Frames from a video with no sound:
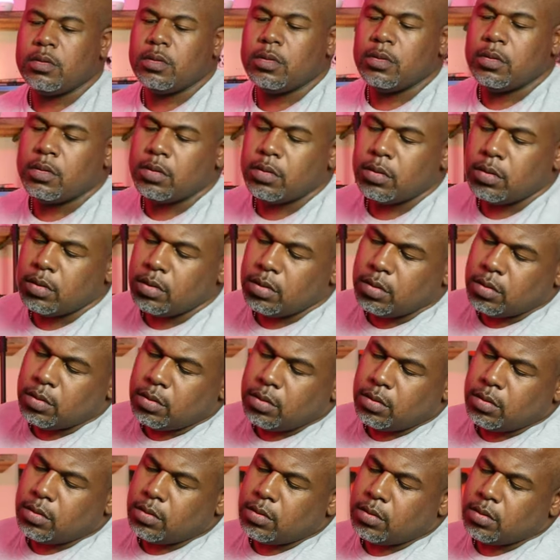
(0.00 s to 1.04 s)

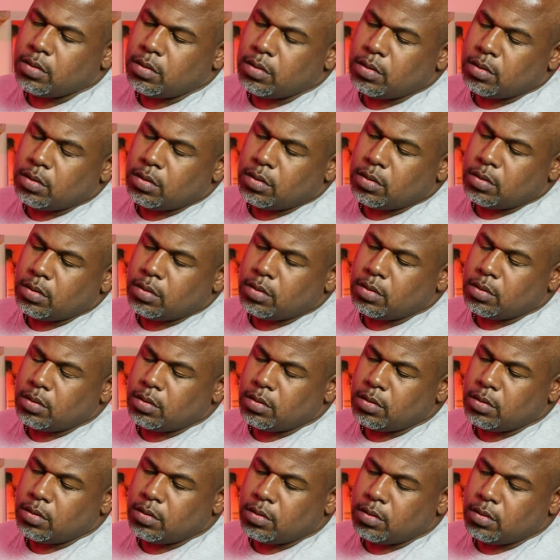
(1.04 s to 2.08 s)

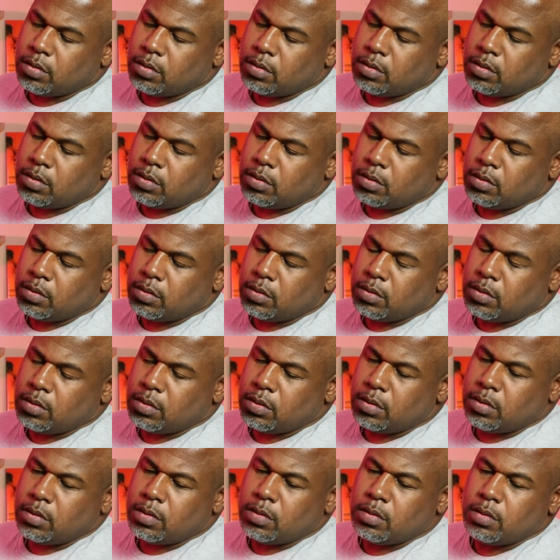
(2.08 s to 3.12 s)

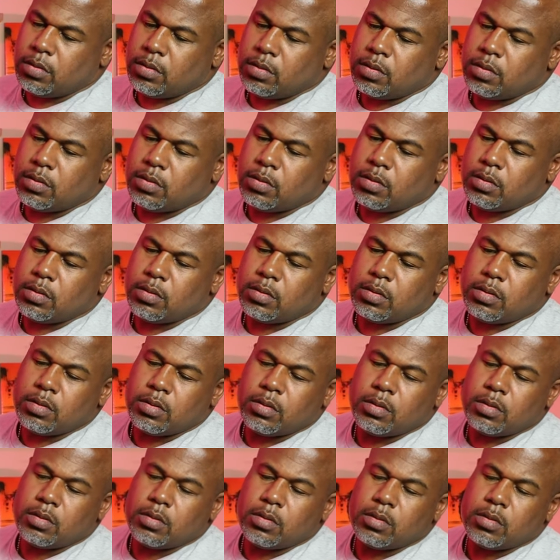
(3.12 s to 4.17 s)

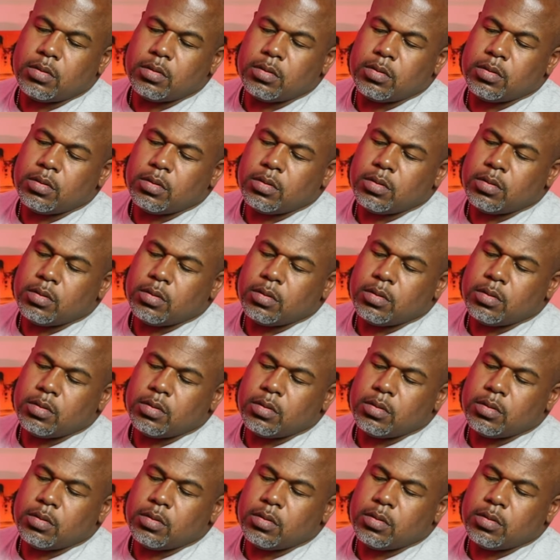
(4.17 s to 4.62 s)
This person isn't speaking.